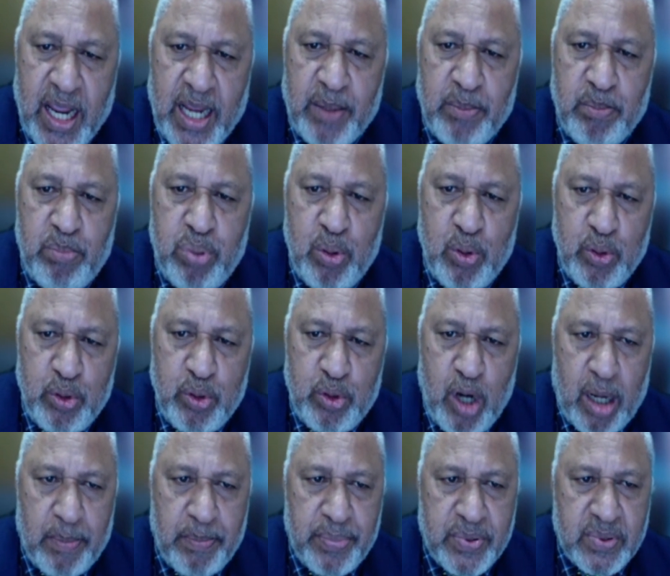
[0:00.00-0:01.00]
and blue
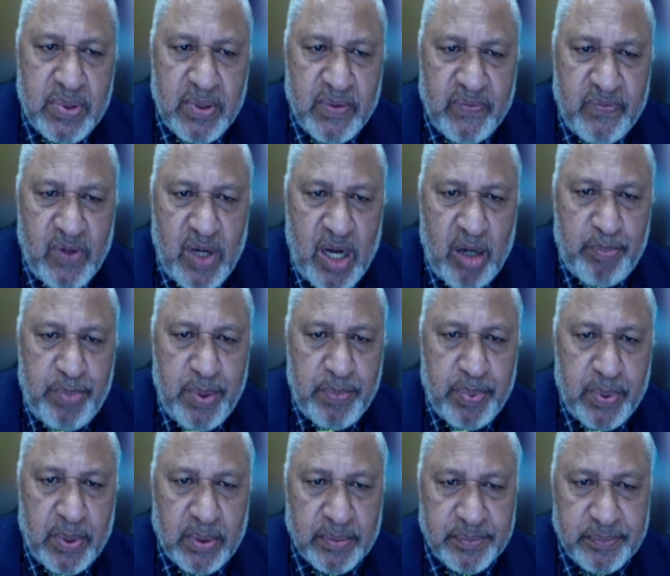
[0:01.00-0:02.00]
jobs for our
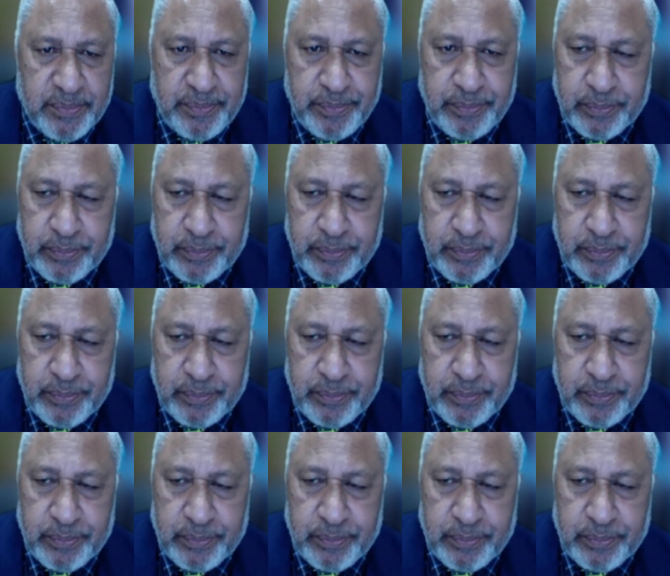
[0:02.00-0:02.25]
people.